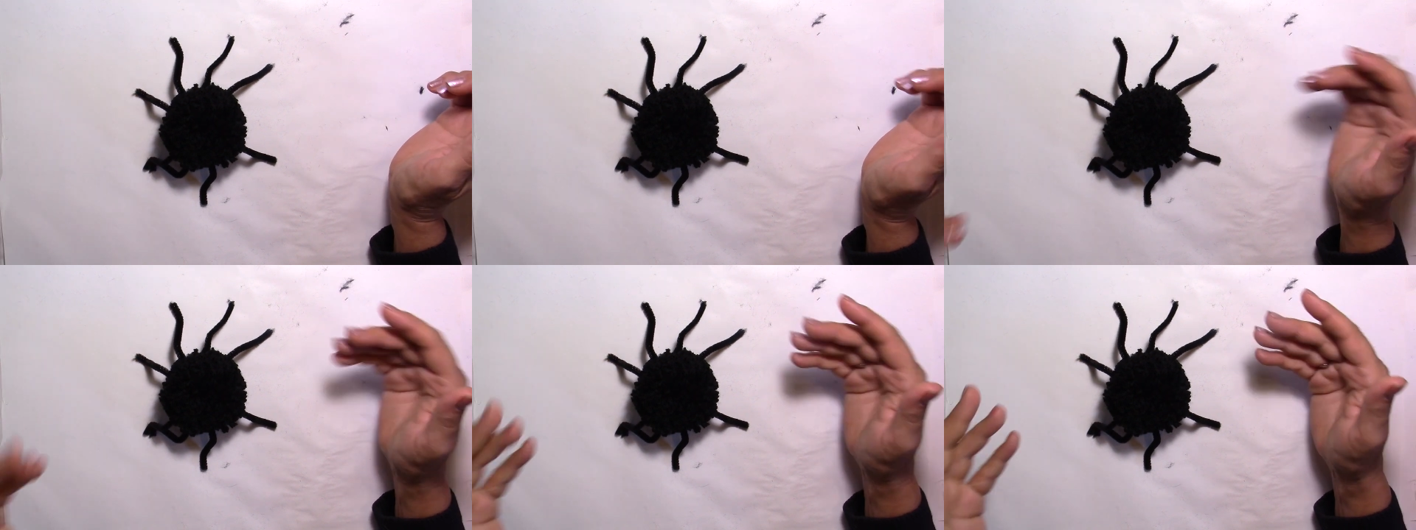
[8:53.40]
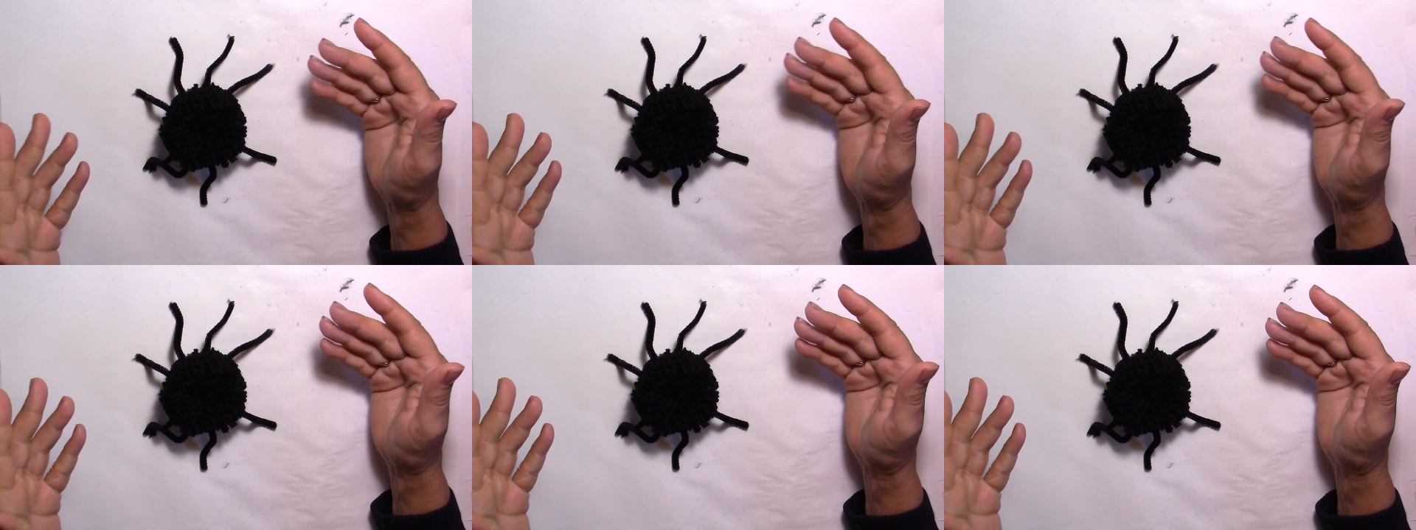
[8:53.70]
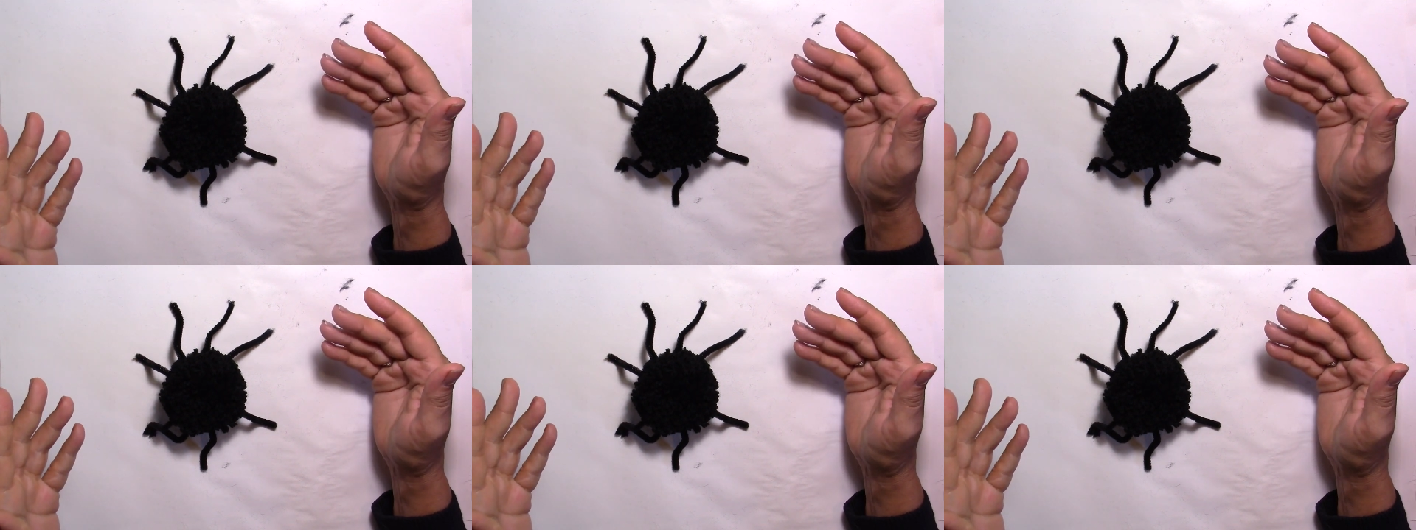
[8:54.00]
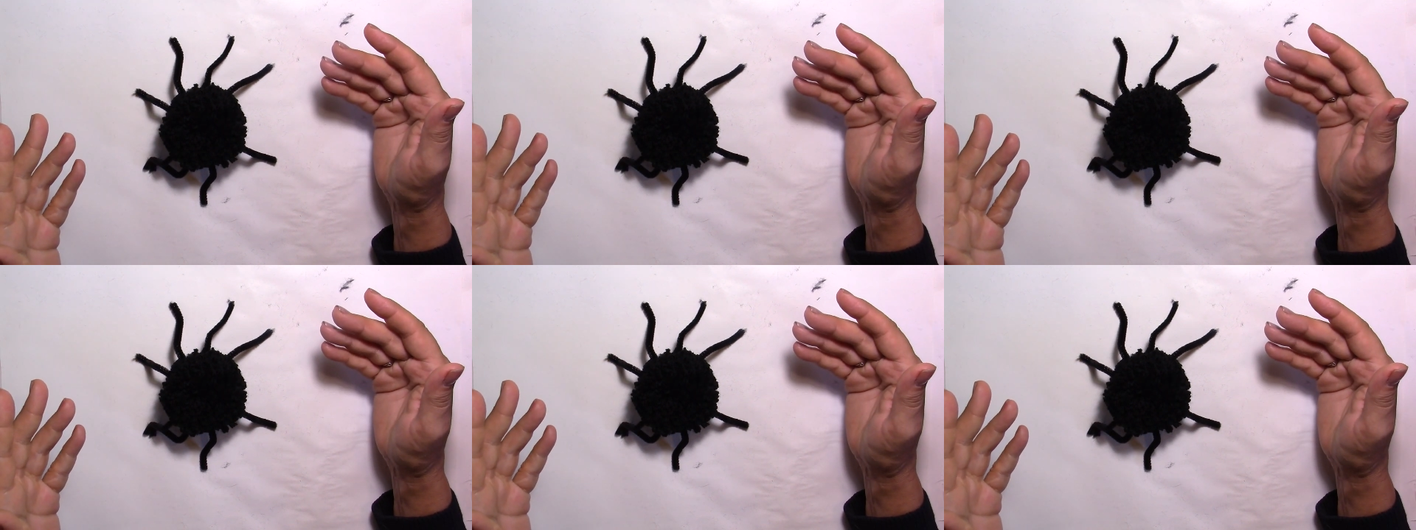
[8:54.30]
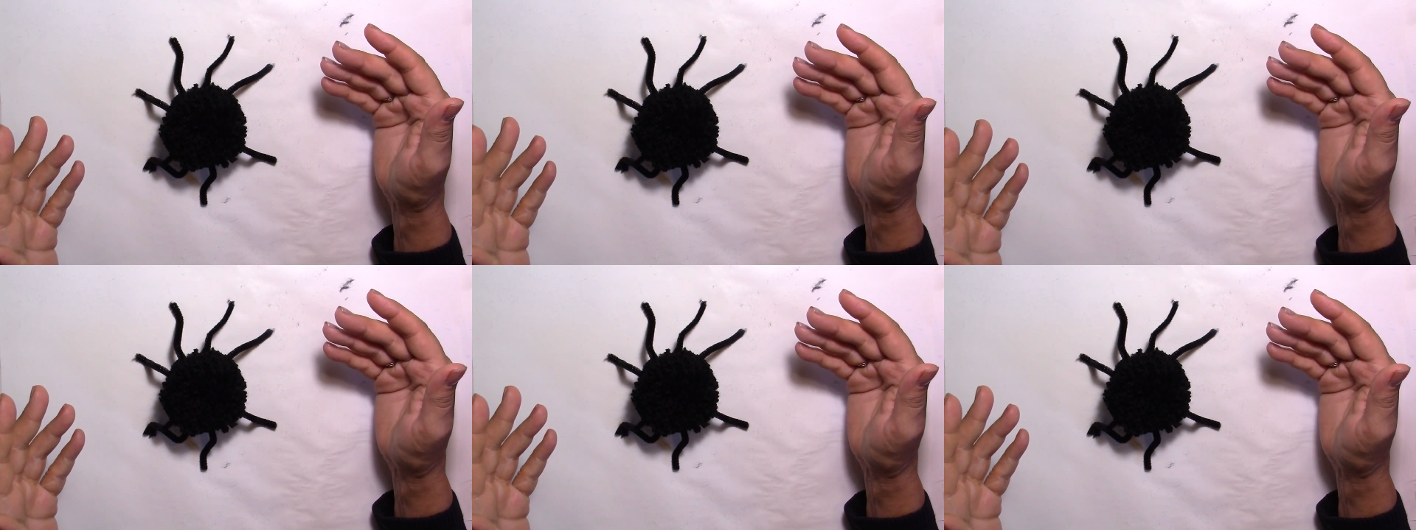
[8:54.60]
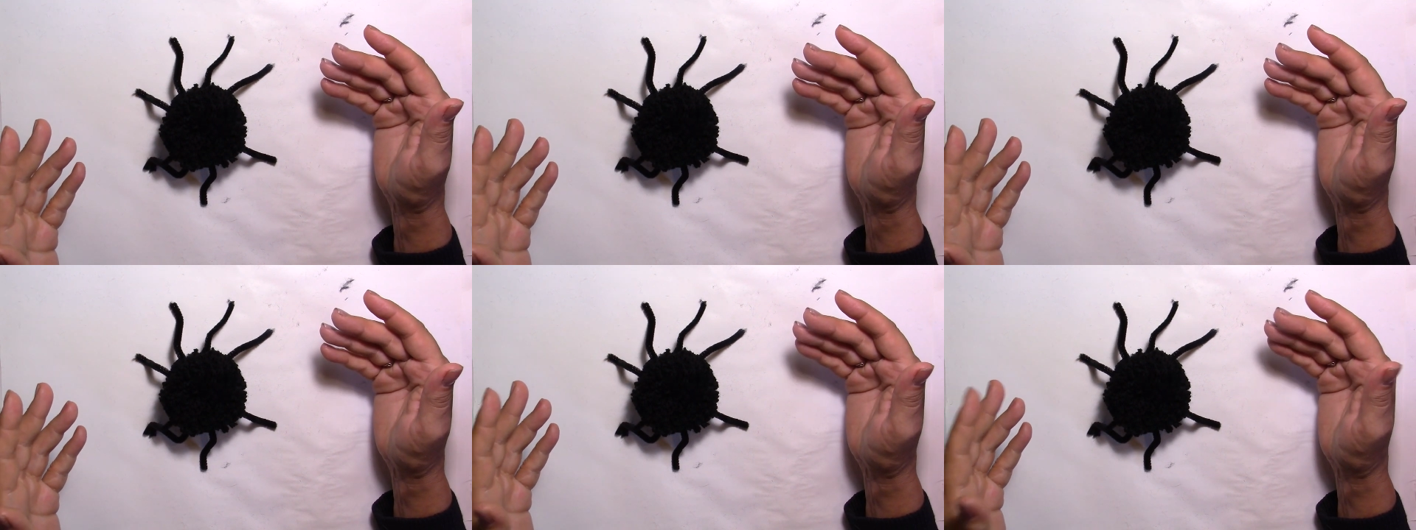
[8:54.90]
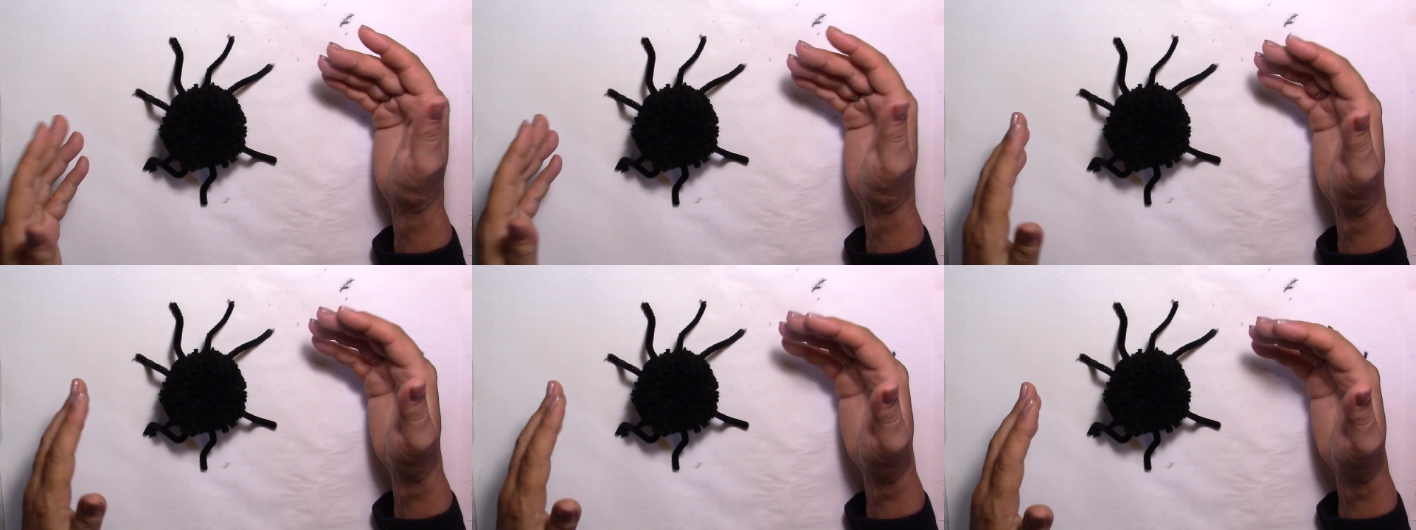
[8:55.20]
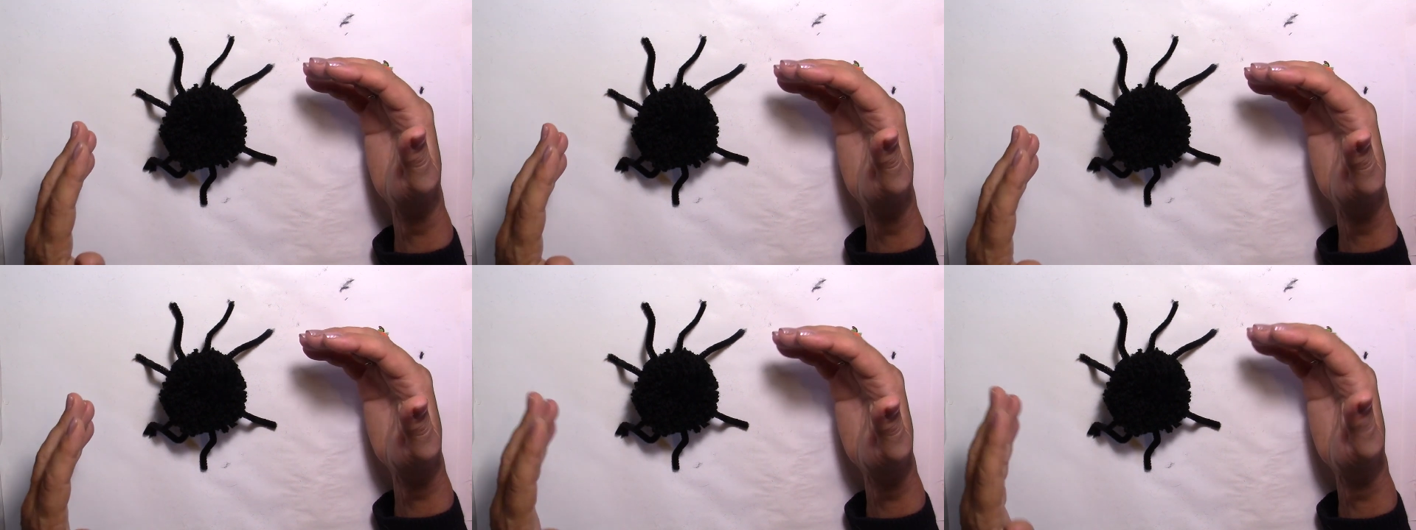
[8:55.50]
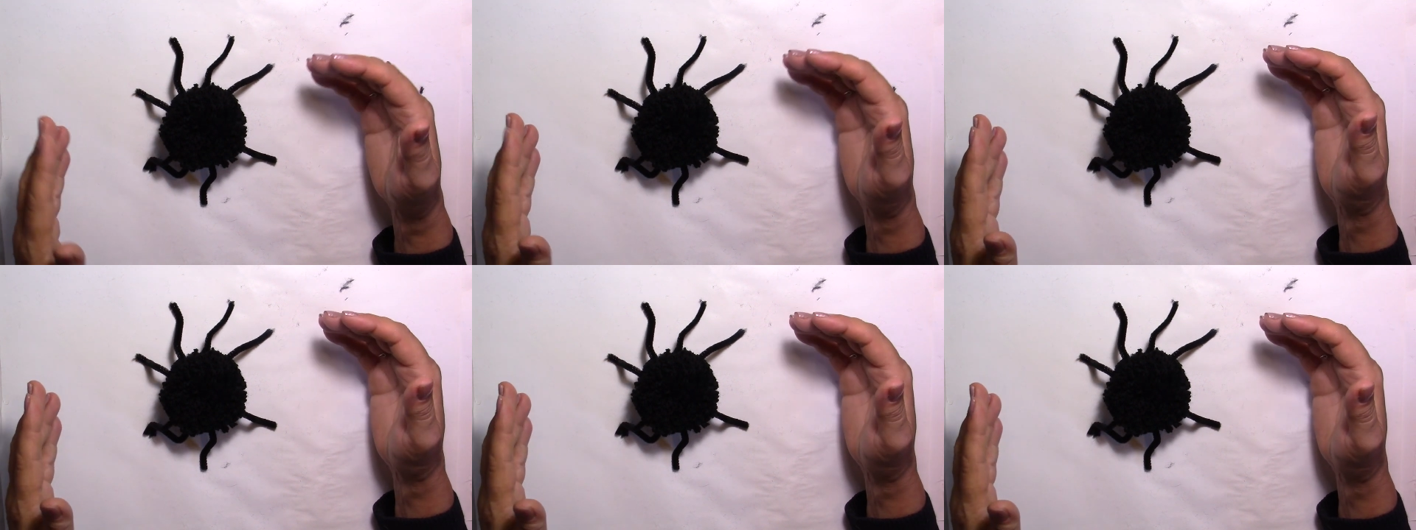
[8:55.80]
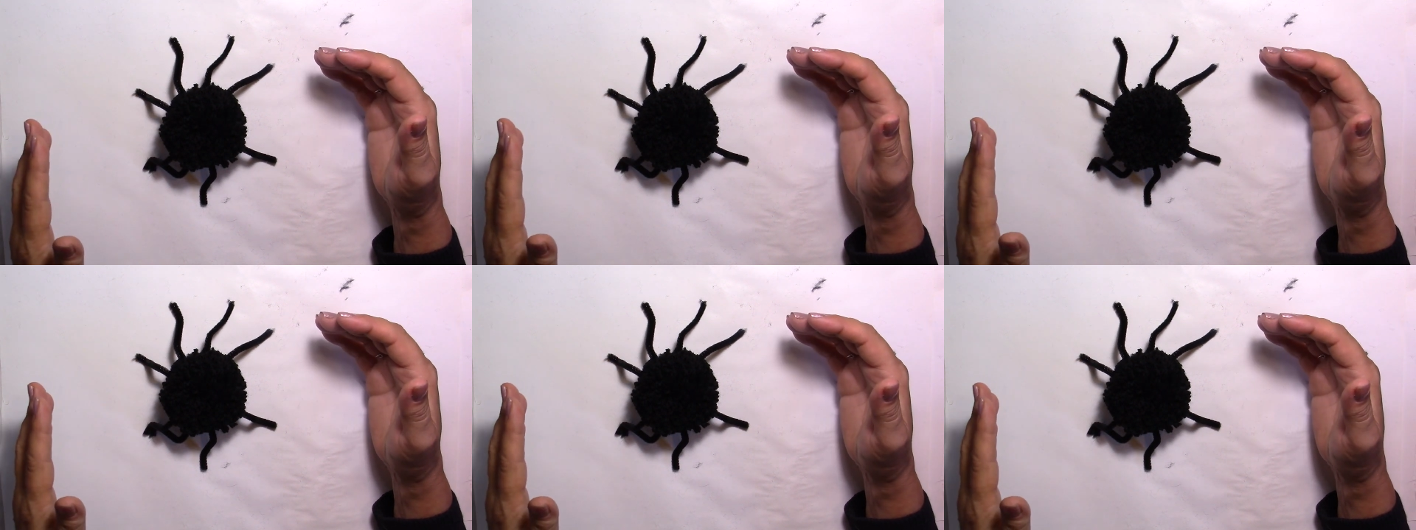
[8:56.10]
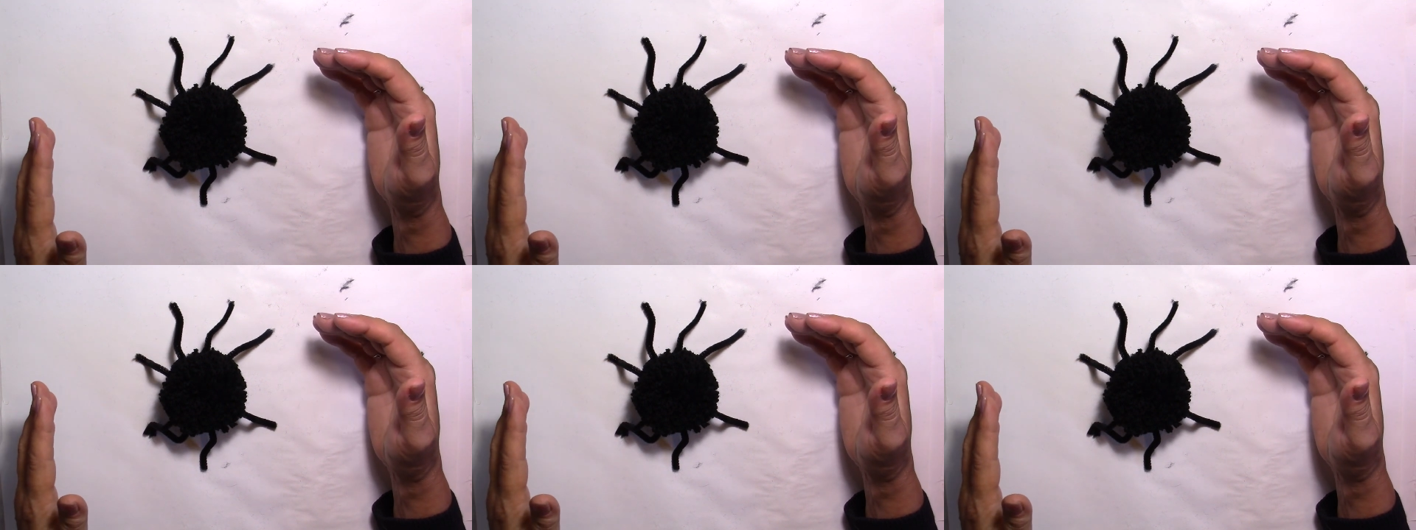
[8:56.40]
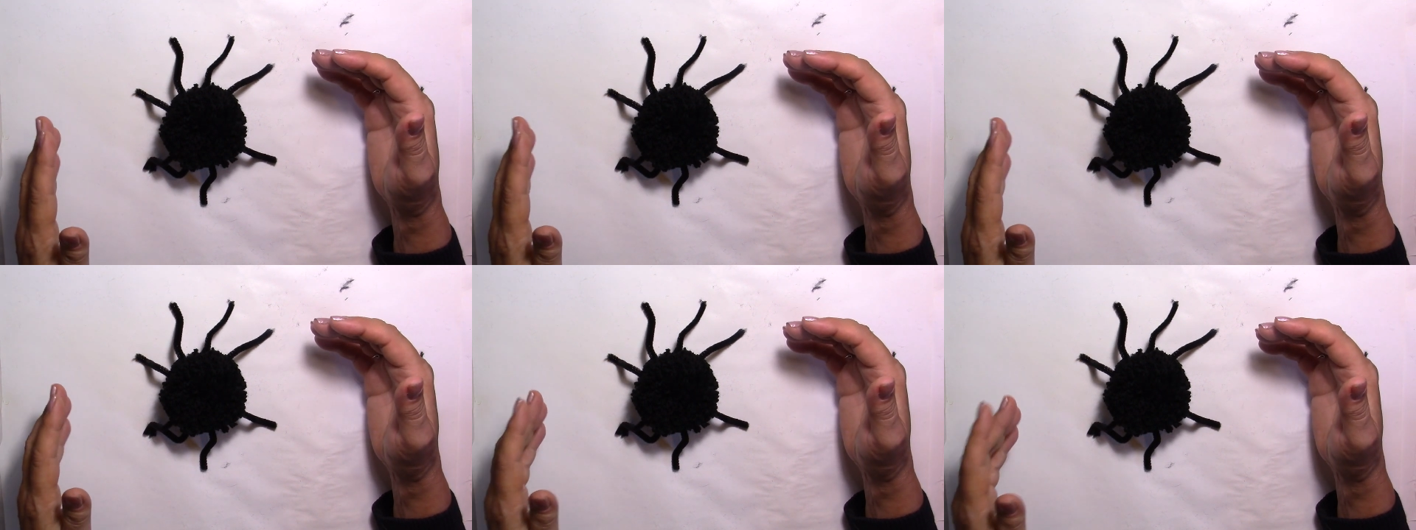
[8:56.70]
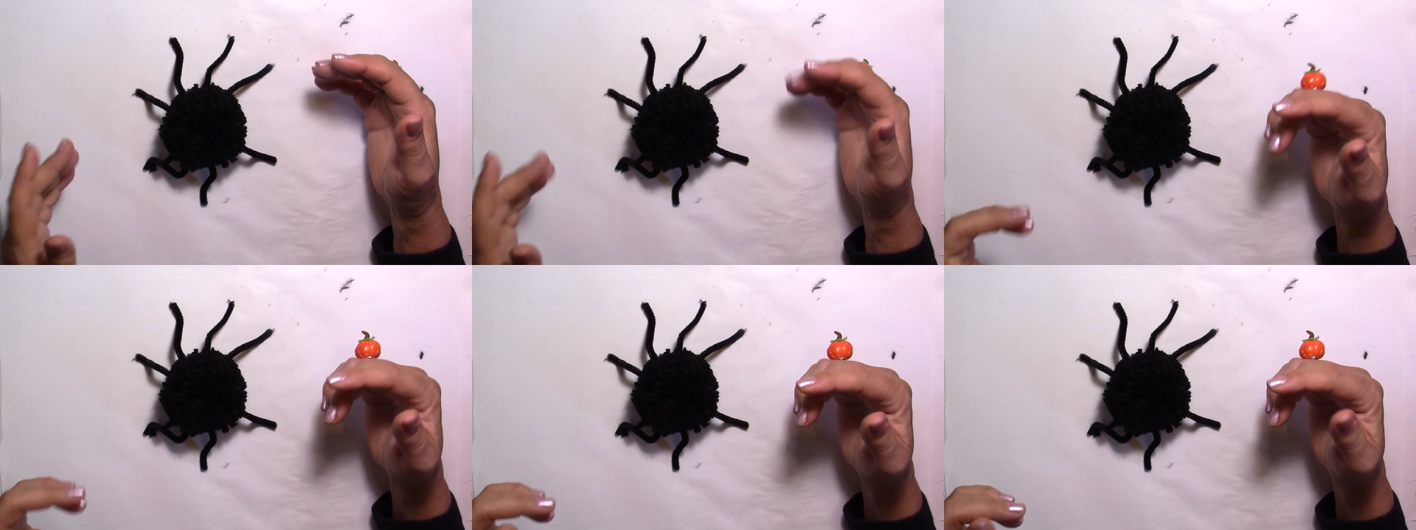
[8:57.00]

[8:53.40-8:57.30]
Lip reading: No face is visible, so there are no lips to read.